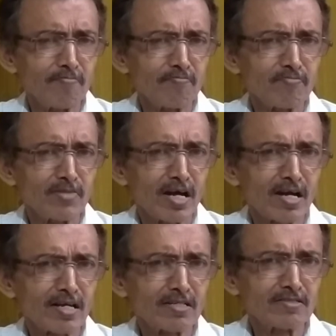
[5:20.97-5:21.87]
the
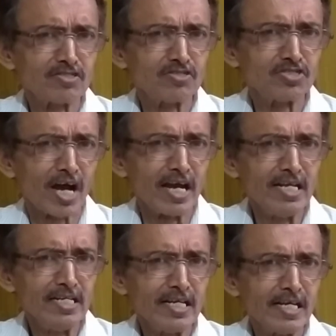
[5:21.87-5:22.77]
child
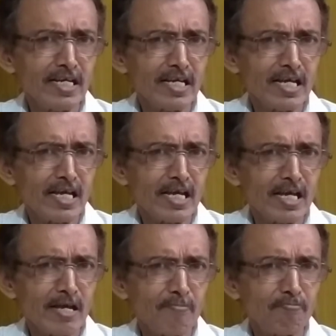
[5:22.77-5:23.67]

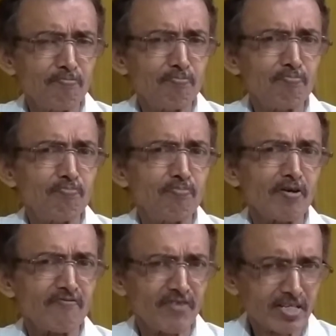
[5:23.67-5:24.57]
a
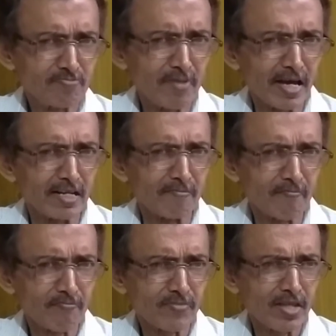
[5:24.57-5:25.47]
perfect man
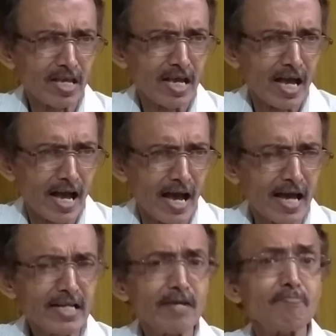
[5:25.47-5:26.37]

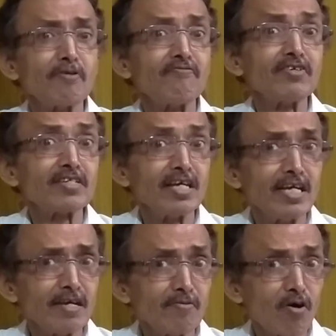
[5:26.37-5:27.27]
and a perfect
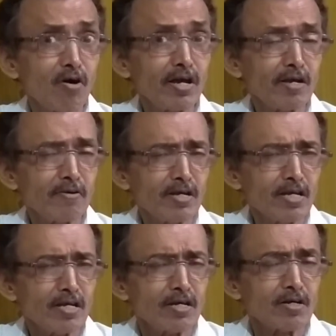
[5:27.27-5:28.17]

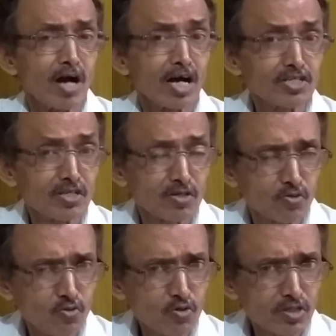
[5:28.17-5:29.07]
a
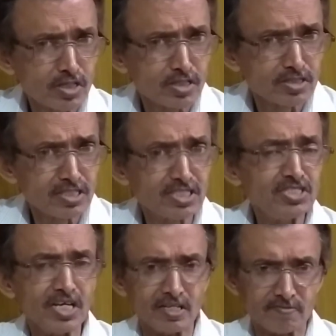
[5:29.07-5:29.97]
good
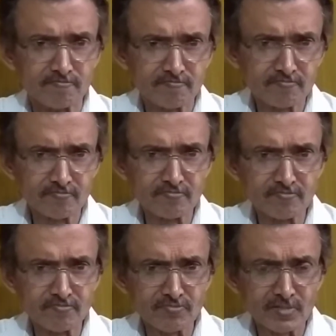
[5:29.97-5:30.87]
citizen.
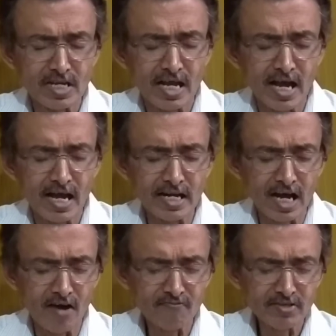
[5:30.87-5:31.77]
And
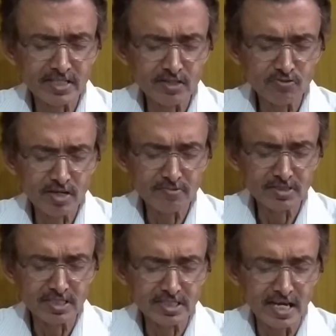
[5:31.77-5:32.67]
after that, we have
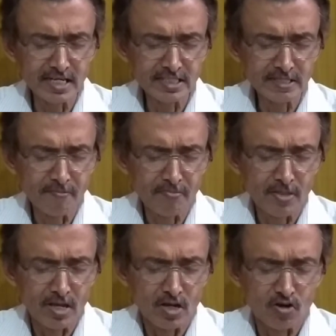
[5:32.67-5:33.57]
seen that
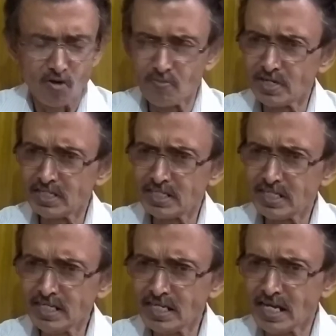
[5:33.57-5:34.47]

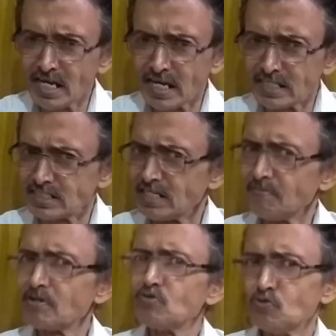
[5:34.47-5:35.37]
community has
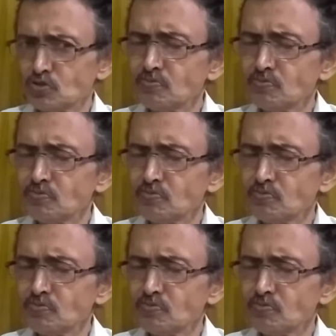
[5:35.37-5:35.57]
neighborhood.